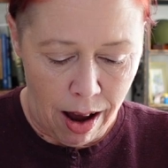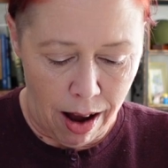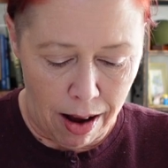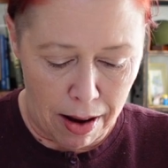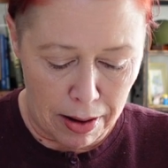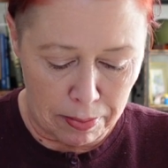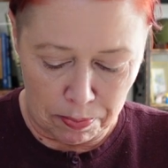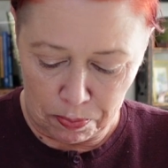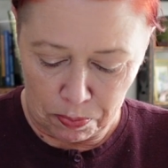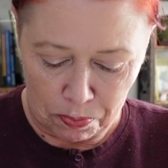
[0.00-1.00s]

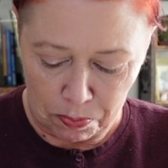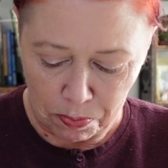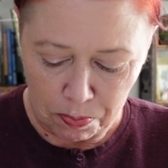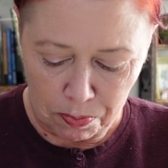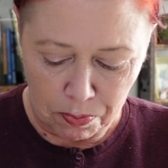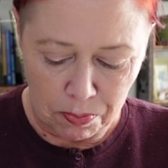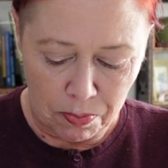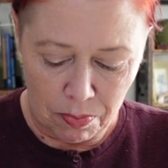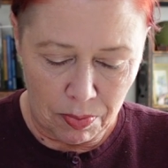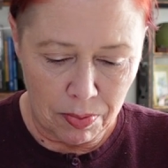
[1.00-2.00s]

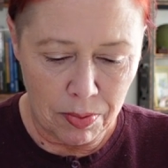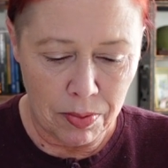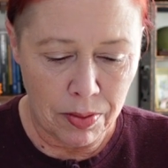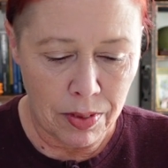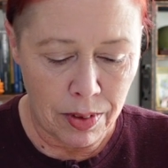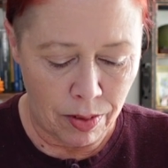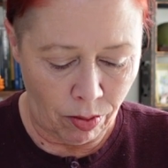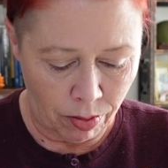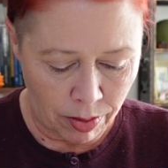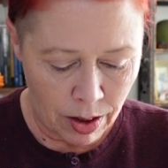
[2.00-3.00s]

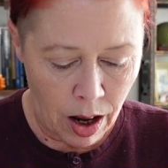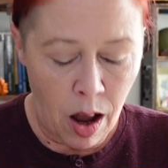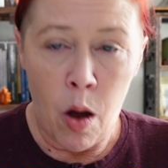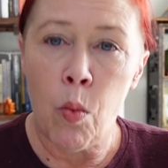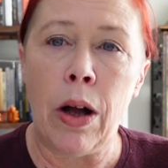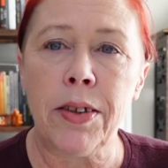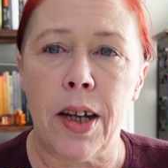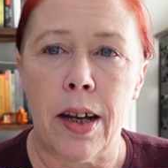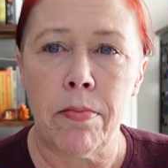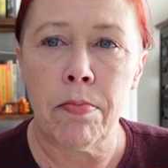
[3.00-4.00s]
well
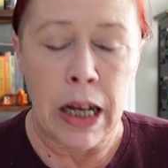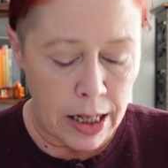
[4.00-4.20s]
done.